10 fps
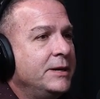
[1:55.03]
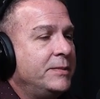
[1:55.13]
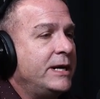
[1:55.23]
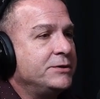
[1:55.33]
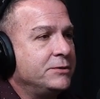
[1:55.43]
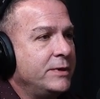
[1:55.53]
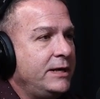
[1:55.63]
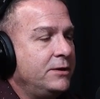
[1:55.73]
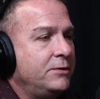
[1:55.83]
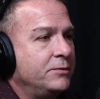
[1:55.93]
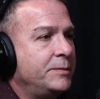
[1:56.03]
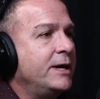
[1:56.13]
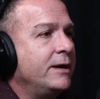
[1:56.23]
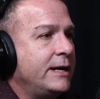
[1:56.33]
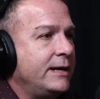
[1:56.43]
But I was a radio
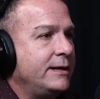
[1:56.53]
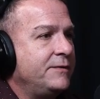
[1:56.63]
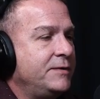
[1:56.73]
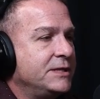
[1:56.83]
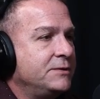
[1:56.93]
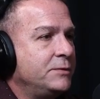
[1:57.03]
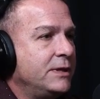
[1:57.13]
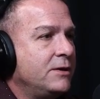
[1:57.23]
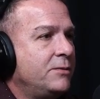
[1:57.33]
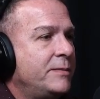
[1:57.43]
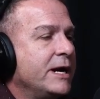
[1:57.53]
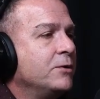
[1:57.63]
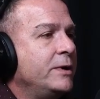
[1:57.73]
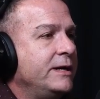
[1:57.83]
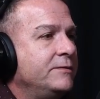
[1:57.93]
repair guy, and I fixed what they call
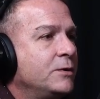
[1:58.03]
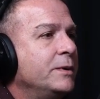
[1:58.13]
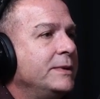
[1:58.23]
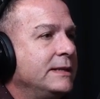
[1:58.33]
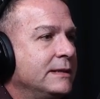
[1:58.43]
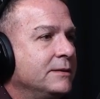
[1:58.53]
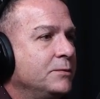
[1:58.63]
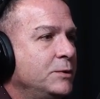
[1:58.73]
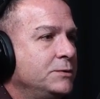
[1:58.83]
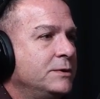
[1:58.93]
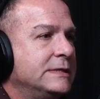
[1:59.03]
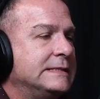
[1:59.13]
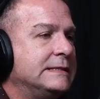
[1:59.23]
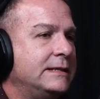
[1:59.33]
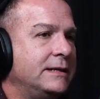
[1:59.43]
microwave equipment, which
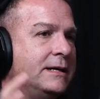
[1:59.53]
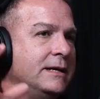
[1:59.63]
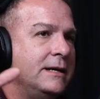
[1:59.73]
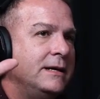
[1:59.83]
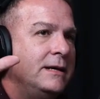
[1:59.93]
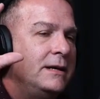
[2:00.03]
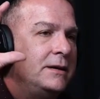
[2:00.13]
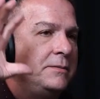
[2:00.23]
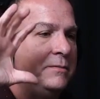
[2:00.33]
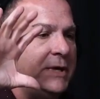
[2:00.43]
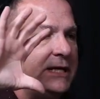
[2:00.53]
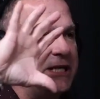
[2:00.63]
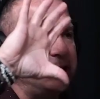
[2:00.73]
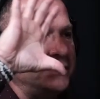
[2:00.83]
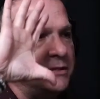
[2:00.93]
was big
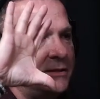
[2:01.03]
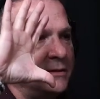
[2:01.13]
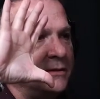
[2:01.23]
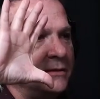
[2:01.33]
dishes